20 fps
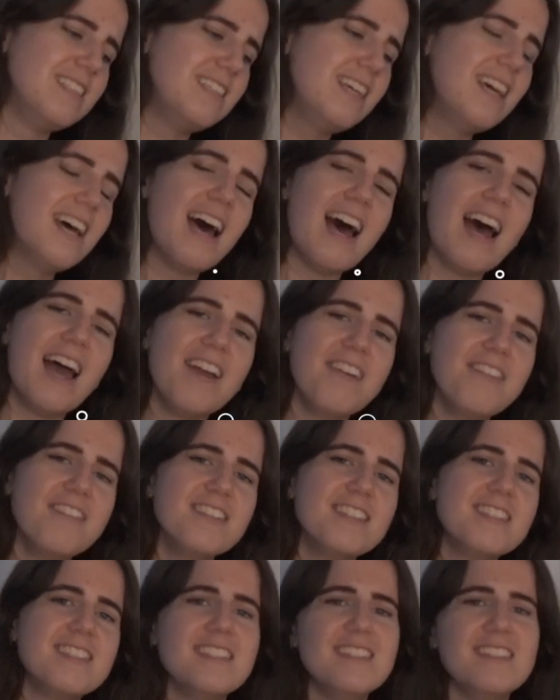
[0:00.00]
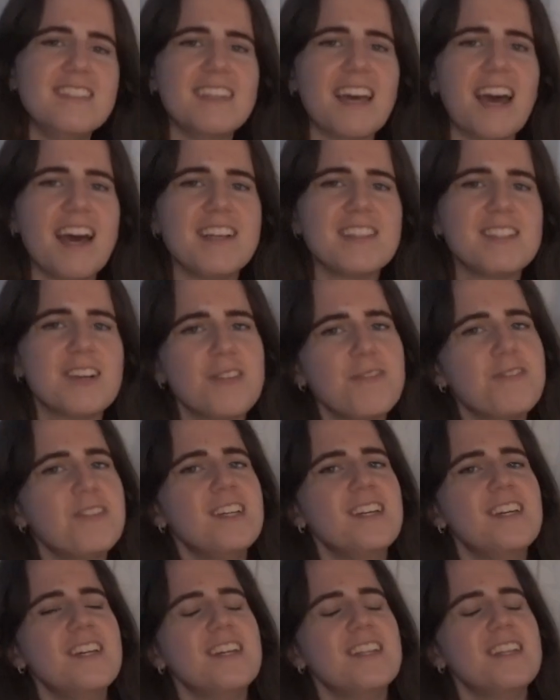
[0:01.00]
yeah, I will see you guys
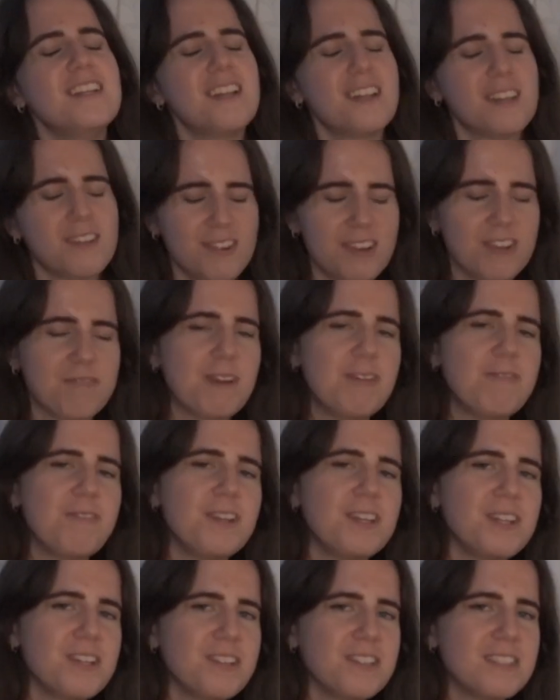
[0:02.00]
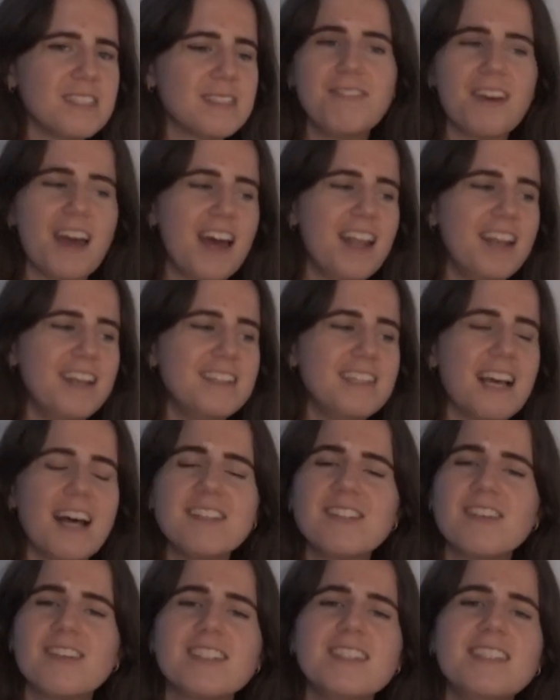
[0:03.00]
hopefully in another one of my videos, and
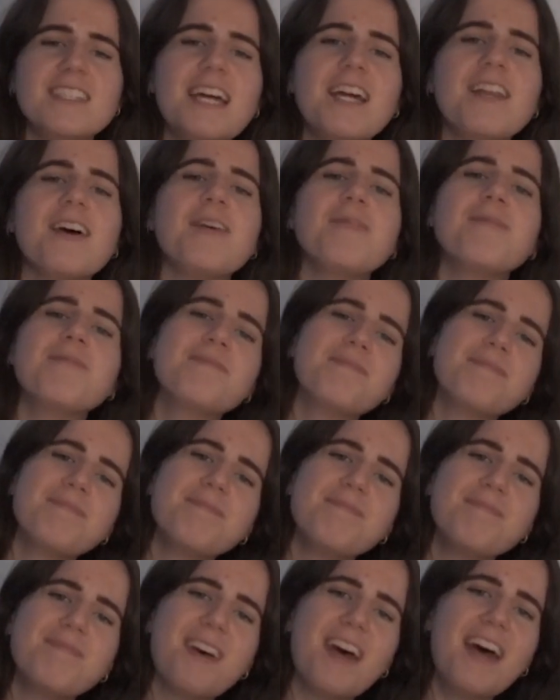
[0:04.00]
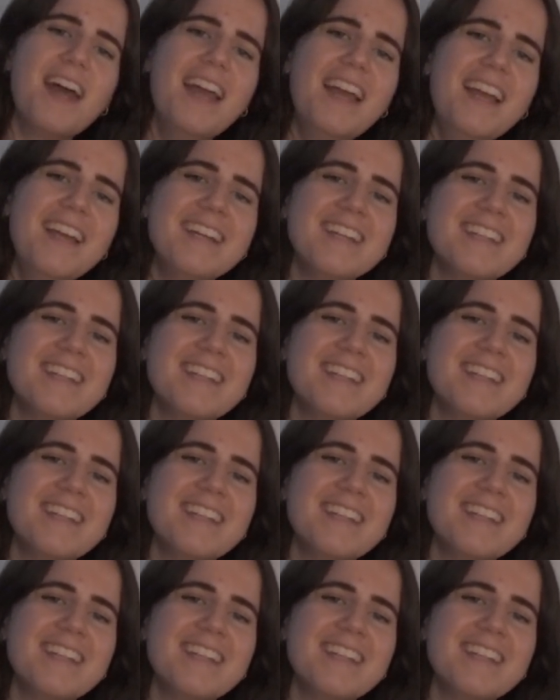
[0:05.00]
I'll talk to you later. Bye!